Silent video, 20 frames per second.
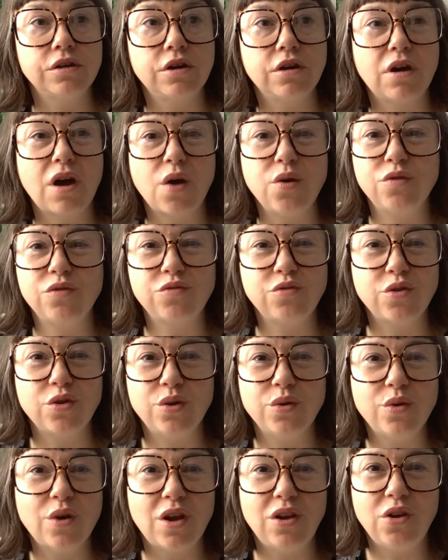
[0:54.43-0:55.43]
go
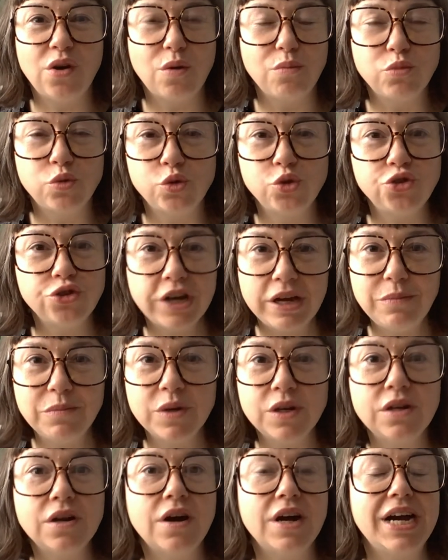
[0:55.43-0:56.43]
through a lot more
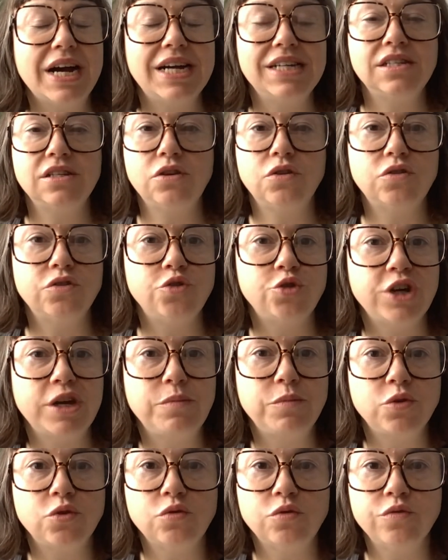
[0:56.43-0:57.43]
treatment. I had a lot of
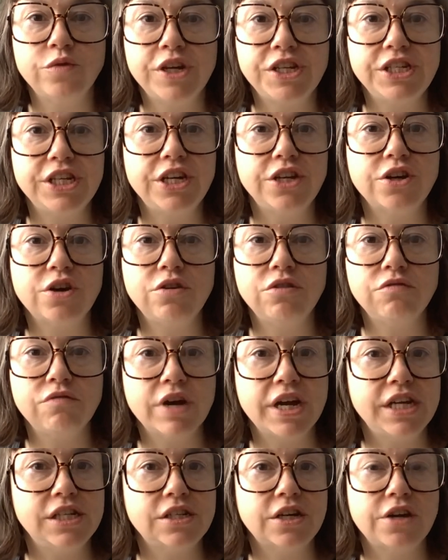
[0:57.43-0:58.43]
treatment already, you know, the
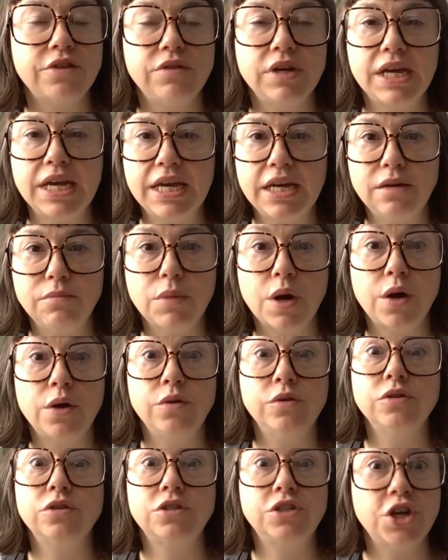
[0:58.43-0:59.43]
radio, the
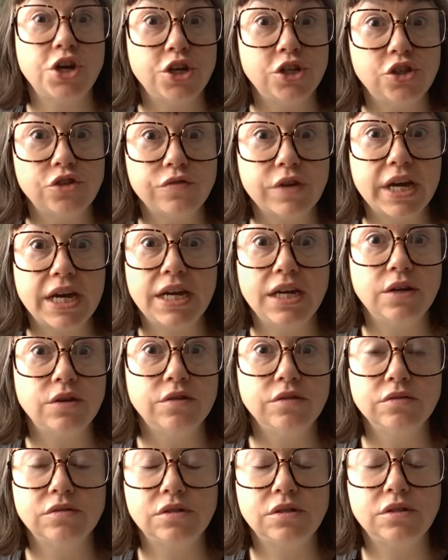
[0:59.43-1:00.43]
chemo, surgery
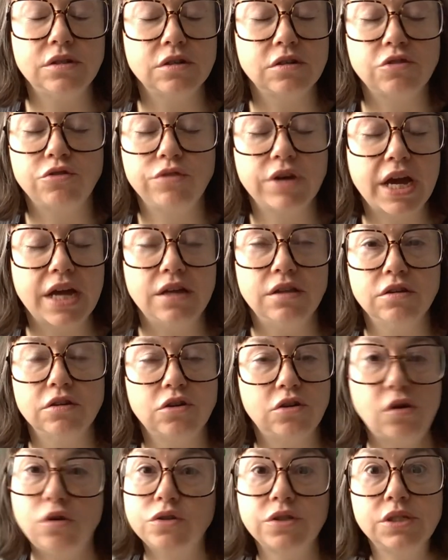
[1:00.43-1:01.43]
to create the
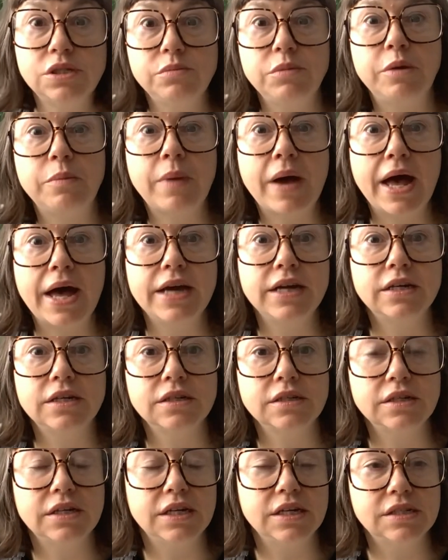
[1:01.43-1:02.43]
colostomy bag,
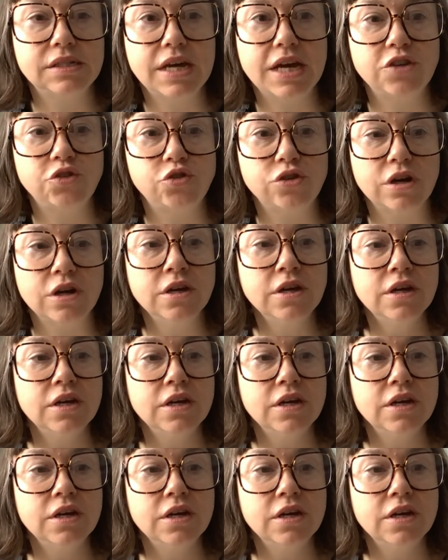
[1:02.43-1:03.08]
etc.